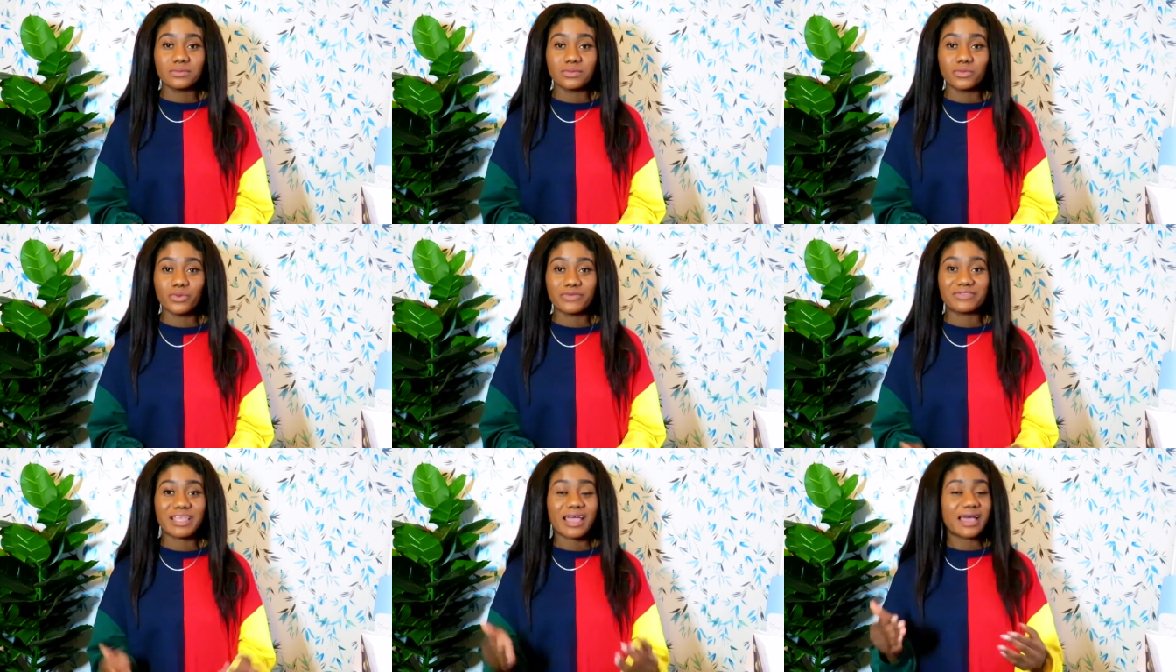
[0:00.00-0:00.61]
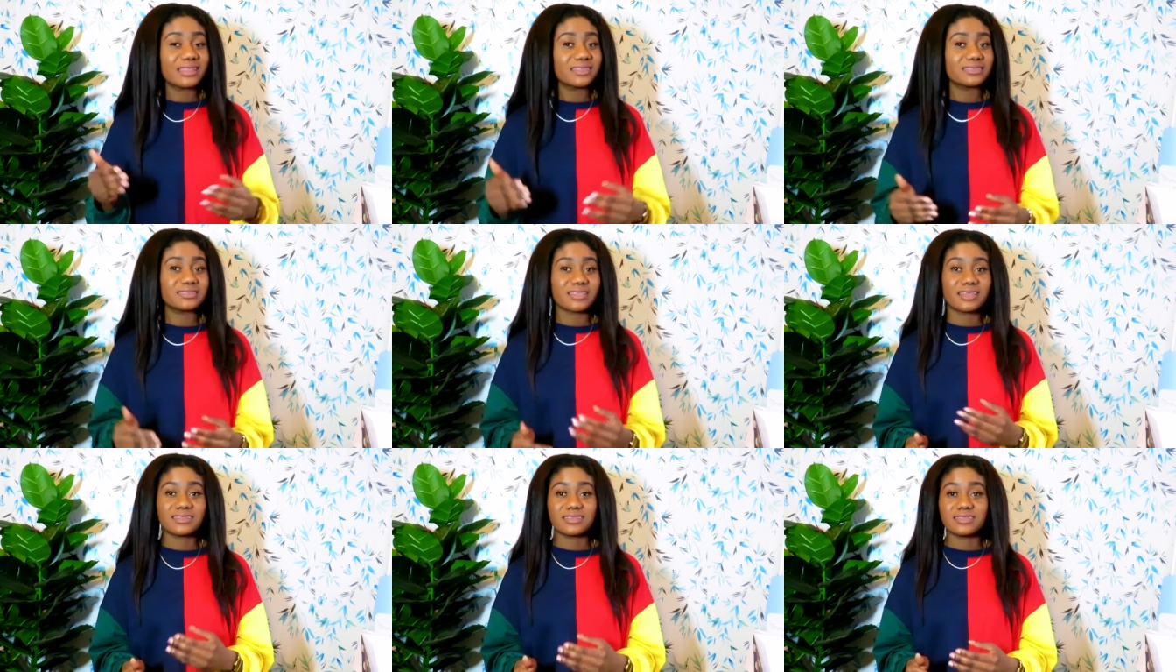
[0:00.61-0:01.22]
with the
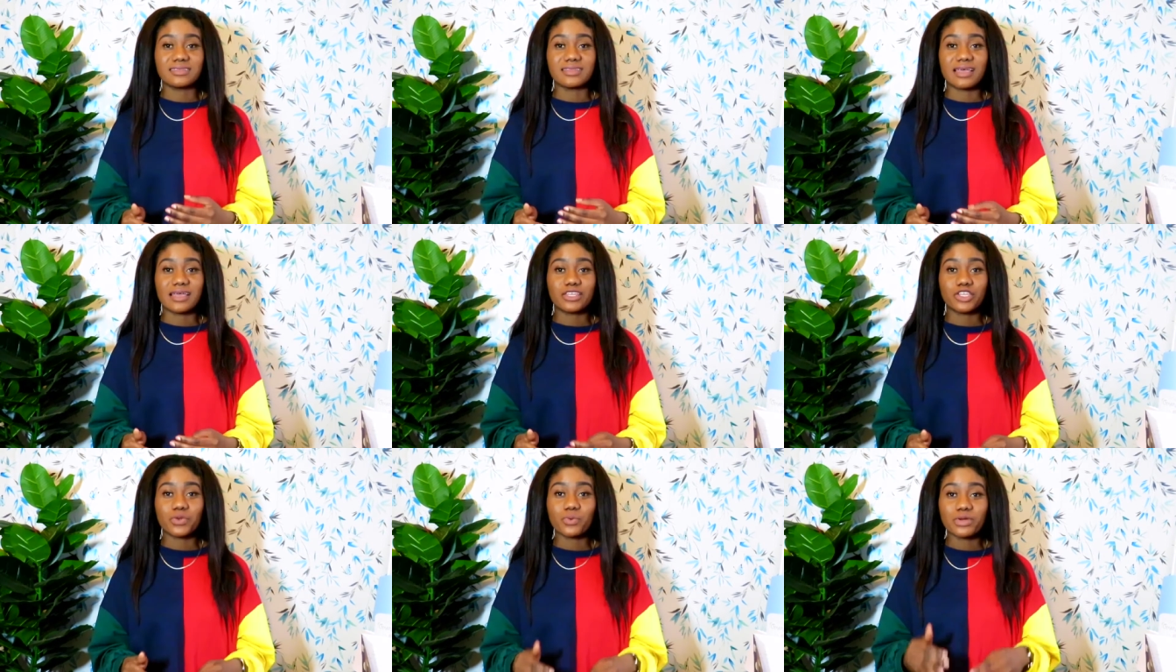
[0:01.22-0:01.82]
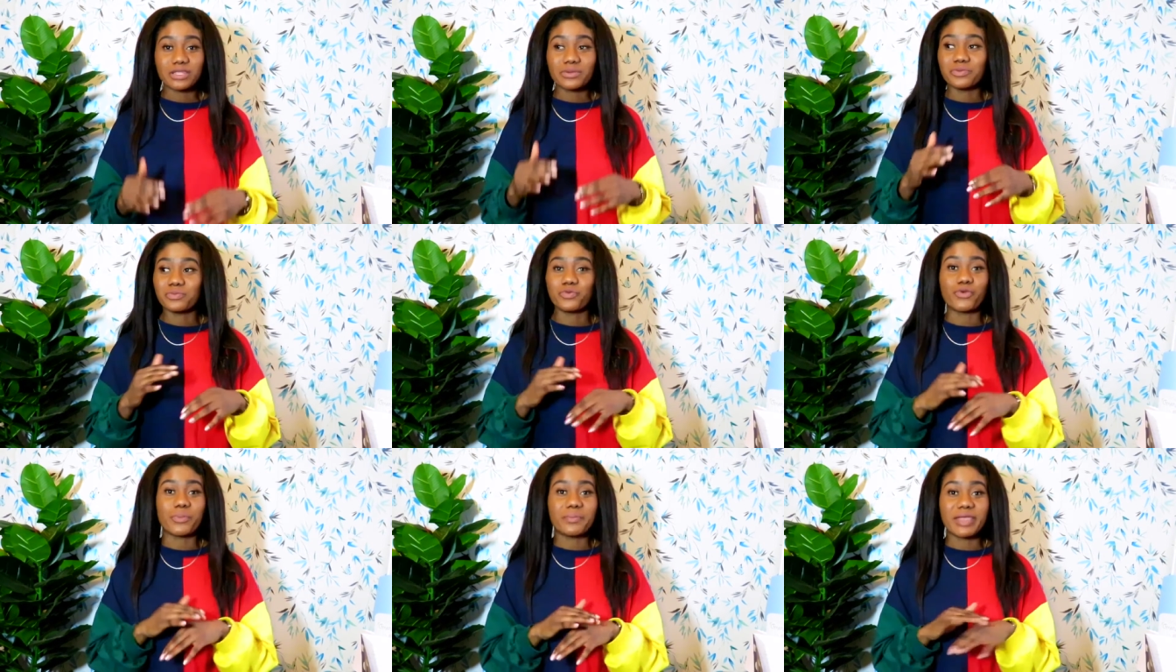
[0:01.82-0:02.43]
understanding that you want to
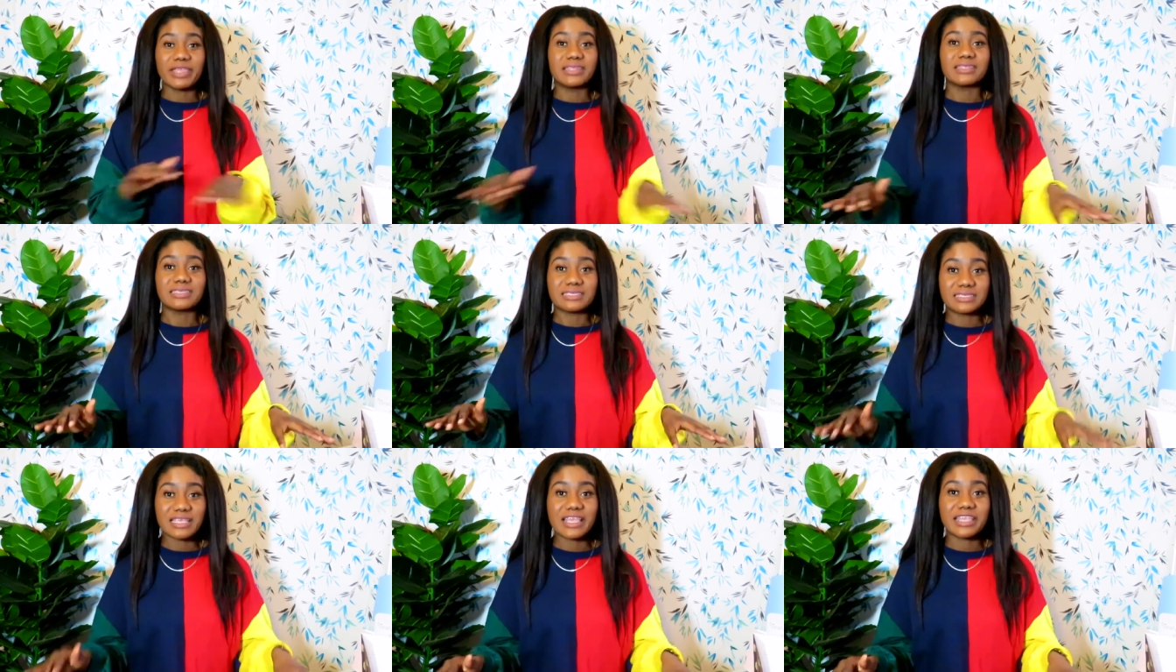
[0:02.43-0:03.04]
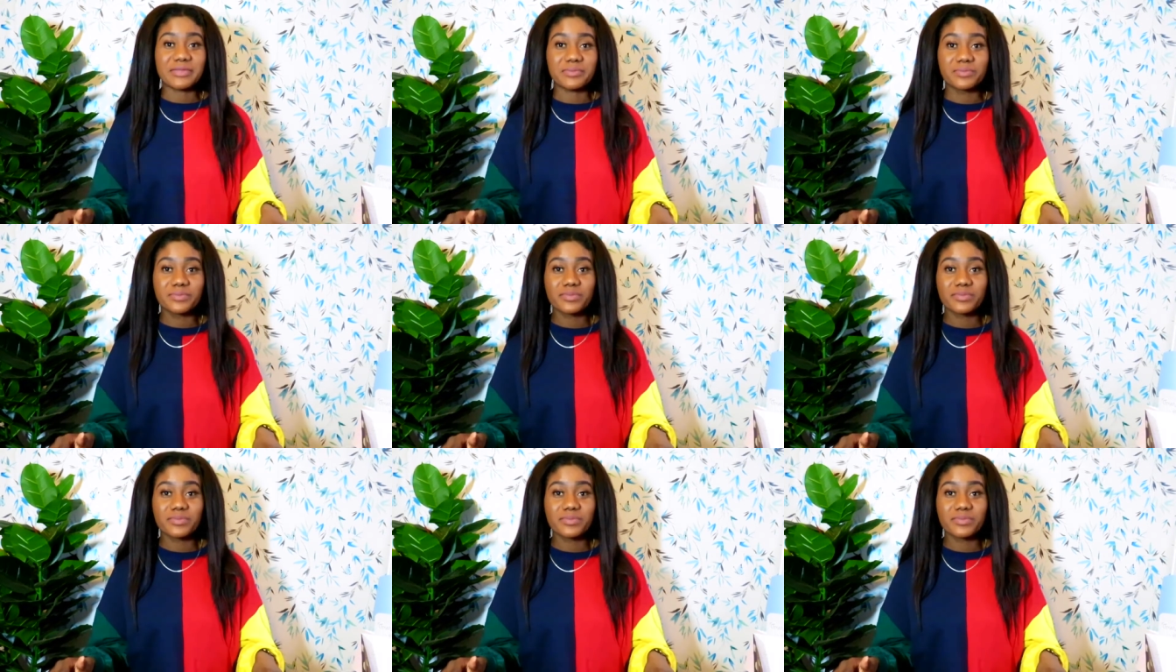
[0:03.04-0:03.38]
remain the same.